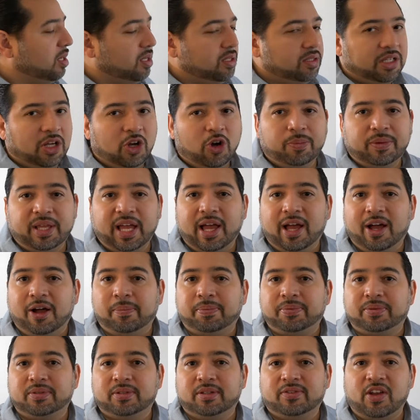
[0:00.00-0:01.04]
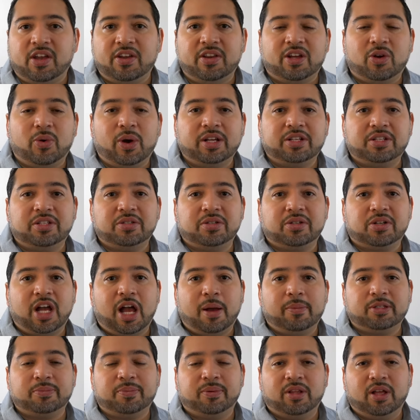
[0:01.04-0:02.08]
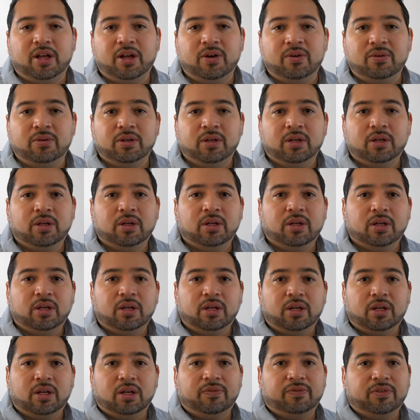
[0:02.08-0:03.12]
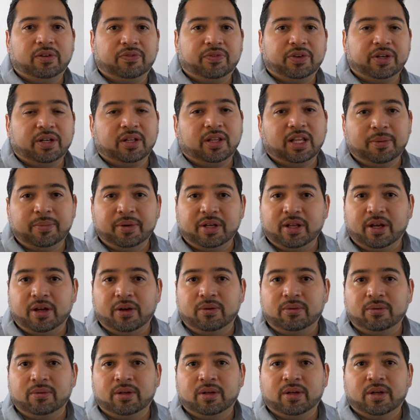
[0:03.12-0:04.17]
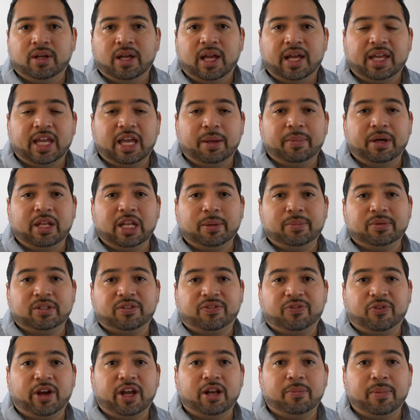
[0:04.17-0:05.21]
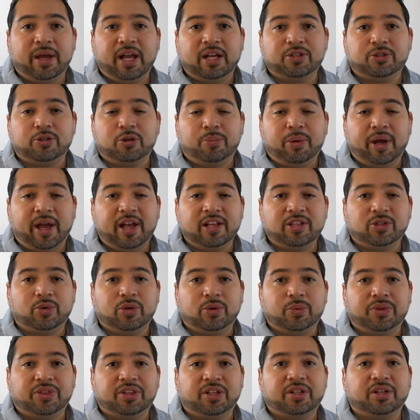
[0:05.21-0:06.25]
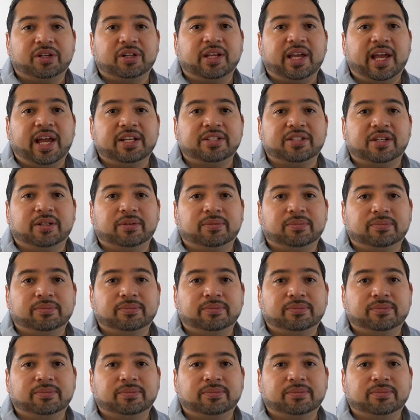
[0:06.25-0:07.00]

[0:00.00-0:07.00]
So I hope that helps. If you have any questions or comments below, feel free to let me know. Again, my name is Fred Mastropasqua with Clearly Agile.